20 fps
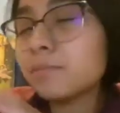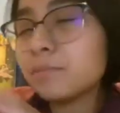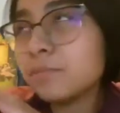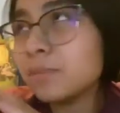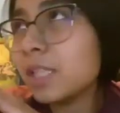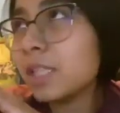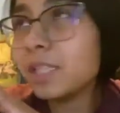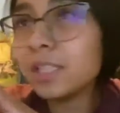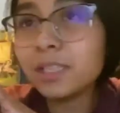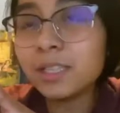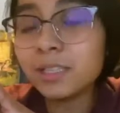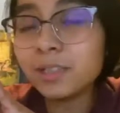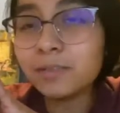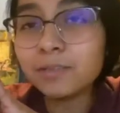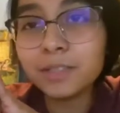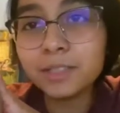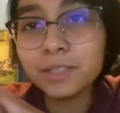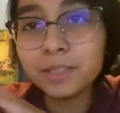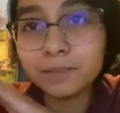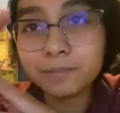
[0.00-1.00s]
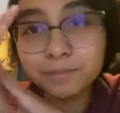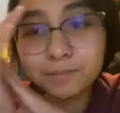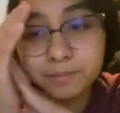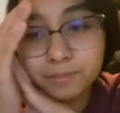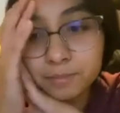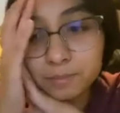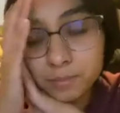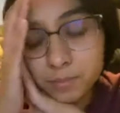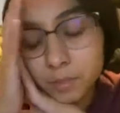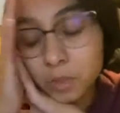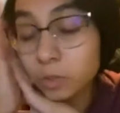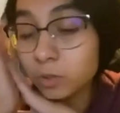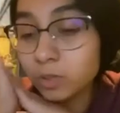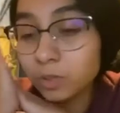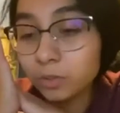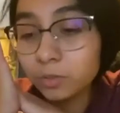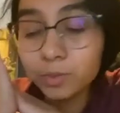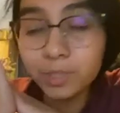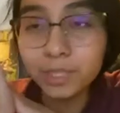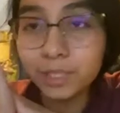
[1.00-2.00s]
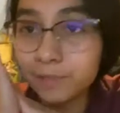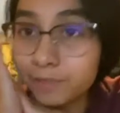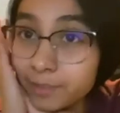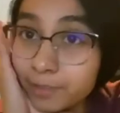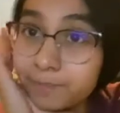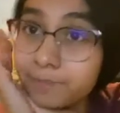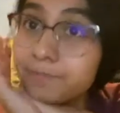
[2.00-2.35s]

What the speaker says: anything really, Hulu, whatever.